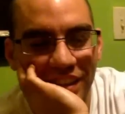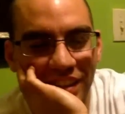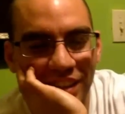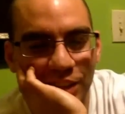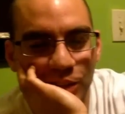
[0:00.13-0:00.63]

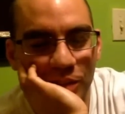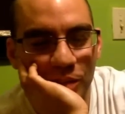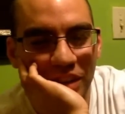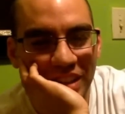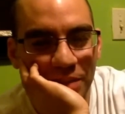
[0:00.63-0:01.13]
Hello and
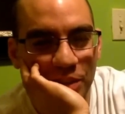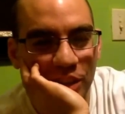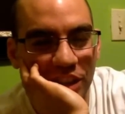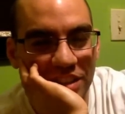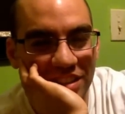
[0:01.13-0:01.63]
welcome to
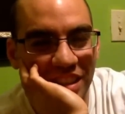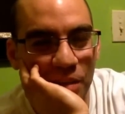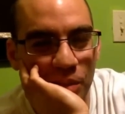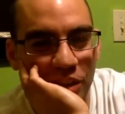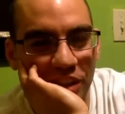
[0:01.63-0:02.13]
our
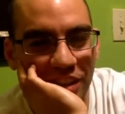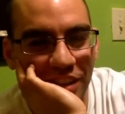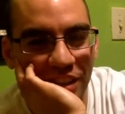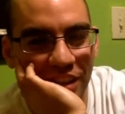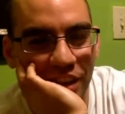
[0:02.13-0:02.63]
somber
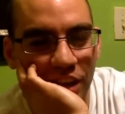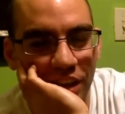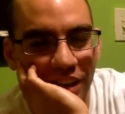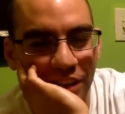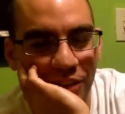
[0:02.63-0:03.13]

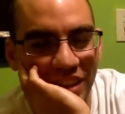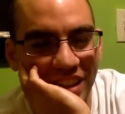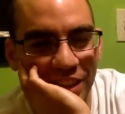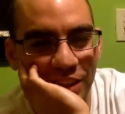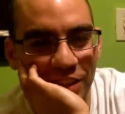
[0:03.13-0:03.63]

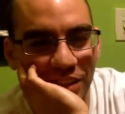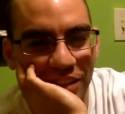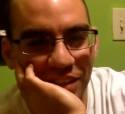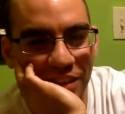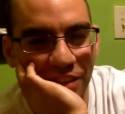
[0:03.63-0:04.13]
video
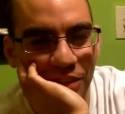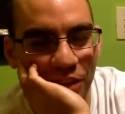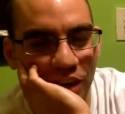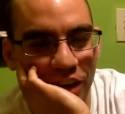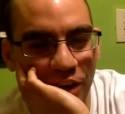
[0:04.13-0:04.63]

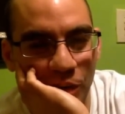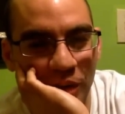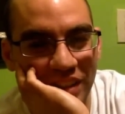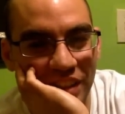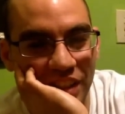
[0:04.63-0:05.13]
for our
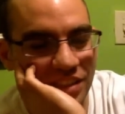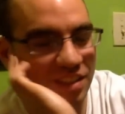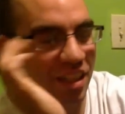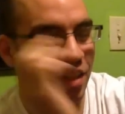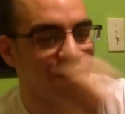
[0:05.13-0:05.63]
Heroic Decks
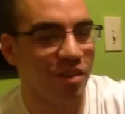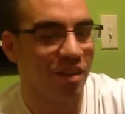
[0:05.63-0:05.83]
channel.